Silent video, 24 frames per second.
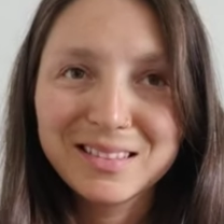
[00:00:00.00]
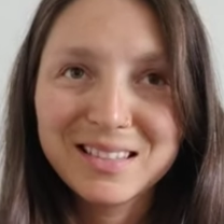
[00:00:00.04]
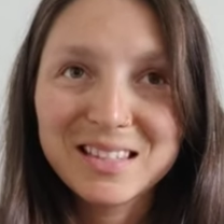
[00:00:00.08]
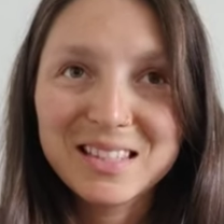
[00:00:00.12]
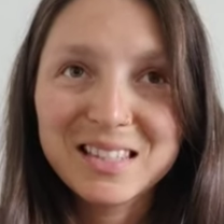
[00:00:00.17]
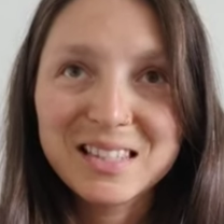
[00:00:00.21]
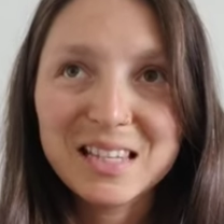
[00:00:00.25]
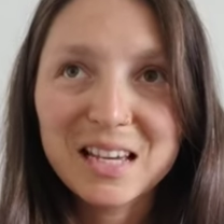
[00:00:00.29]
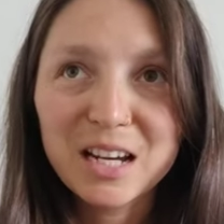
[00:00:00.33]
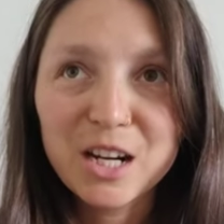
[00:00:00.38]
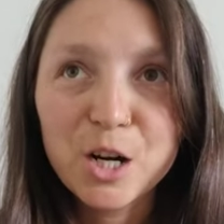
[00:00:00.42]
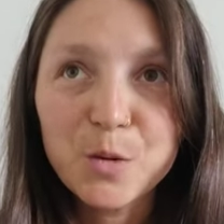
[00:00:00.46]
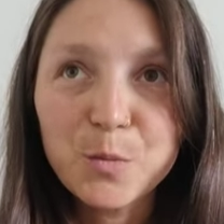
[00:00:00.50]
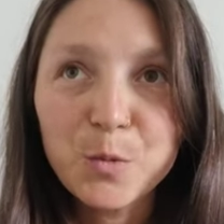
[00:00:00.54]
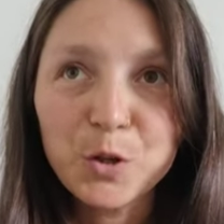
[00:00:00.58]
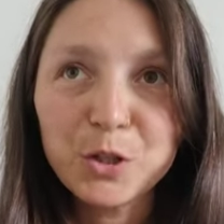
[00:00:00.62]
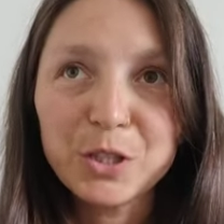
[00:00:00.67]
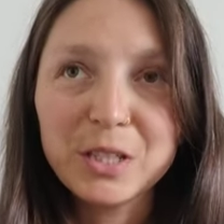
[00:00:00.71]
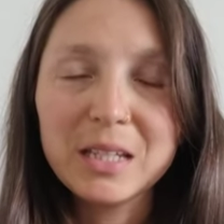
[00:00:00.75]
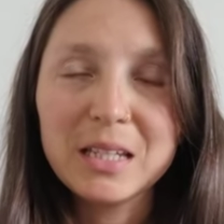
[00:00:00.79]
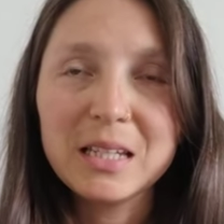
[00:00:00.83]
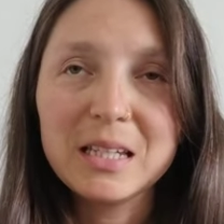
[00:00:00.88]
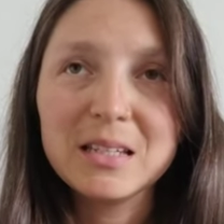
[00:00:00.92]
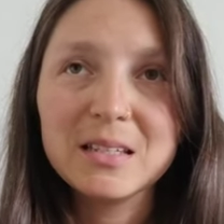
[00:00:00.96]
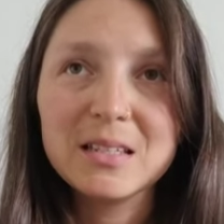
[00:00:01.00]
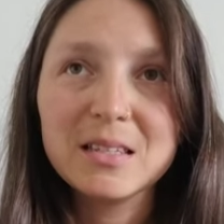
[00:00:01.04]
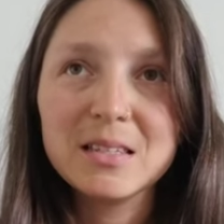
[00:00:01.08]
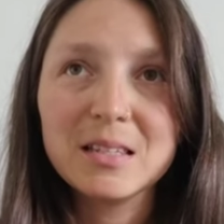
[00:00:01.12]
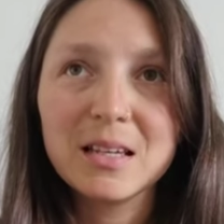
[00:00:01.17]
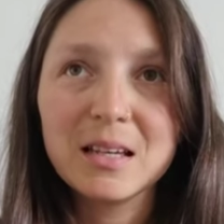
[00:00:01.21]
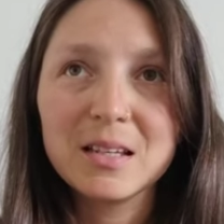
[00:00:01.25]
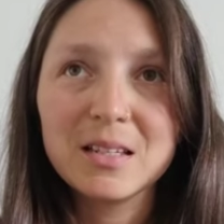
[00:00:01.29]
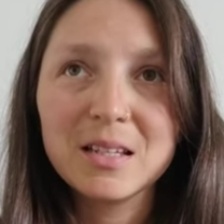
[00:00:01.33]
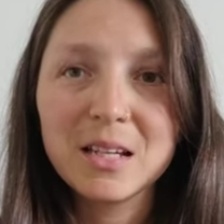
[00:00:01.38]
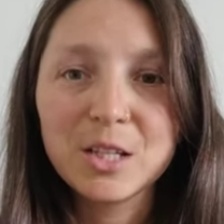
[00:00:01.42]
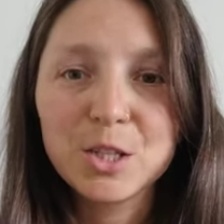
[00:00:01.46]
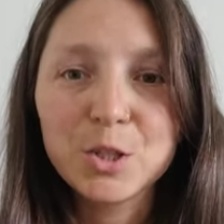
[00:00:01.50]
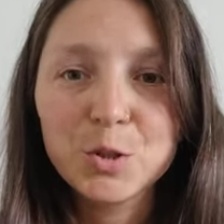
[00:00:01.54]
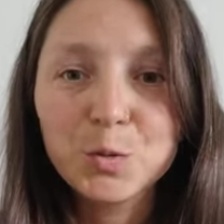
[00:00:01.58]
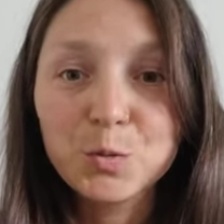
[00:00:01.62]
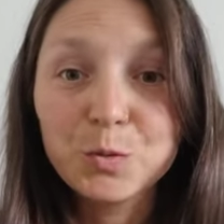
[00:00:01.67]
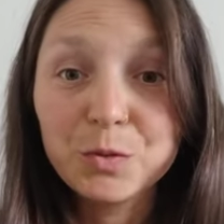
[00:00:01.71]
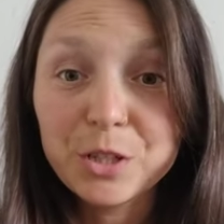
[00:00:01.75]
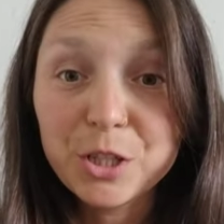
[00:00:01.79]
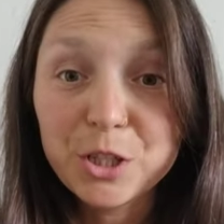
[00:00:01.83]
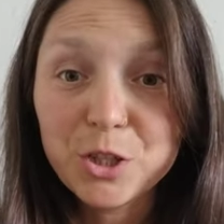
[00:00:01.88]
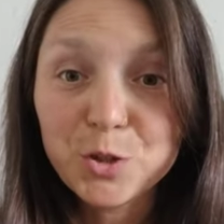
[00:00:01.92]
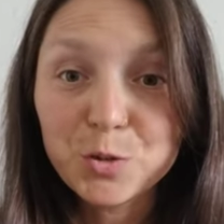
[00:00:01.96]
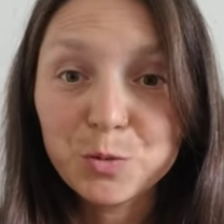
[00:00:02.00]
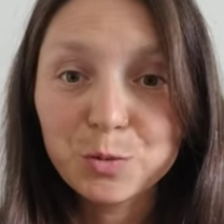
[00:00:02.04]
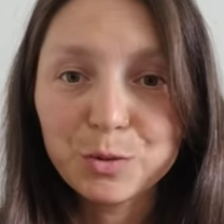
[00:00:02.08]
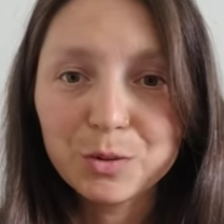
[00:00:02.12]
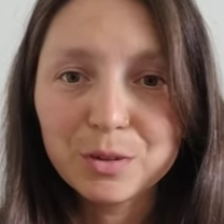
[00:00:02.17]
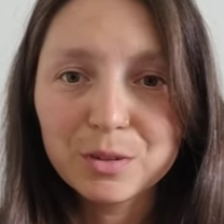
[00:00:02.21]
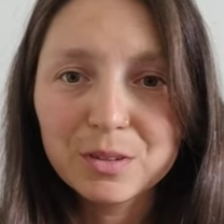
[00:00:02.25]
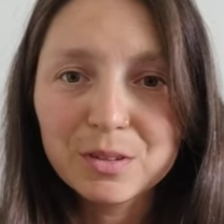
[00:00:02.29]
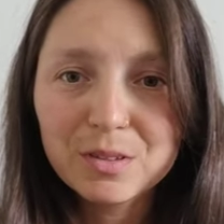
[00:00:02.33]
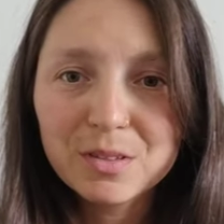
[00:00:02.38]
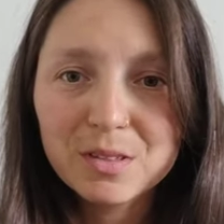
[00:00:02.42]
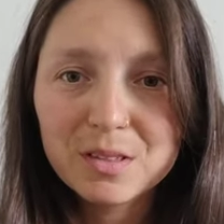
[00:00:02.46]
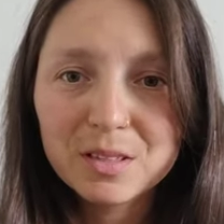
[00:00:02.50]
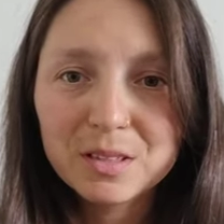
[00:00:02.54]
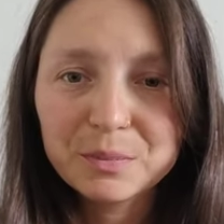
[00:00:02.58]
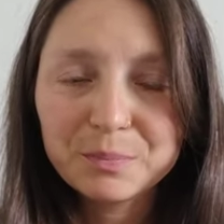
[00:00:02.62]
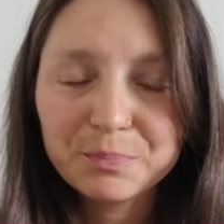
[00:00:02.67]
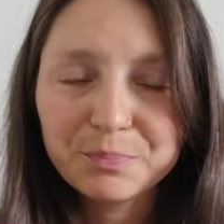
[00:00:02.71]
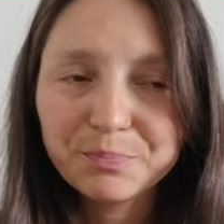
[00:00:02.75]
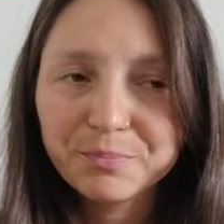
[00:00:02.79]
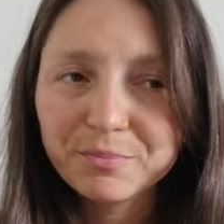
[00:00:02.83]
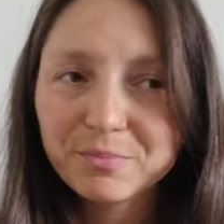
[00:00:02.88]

ceremonies and tattoo rituals,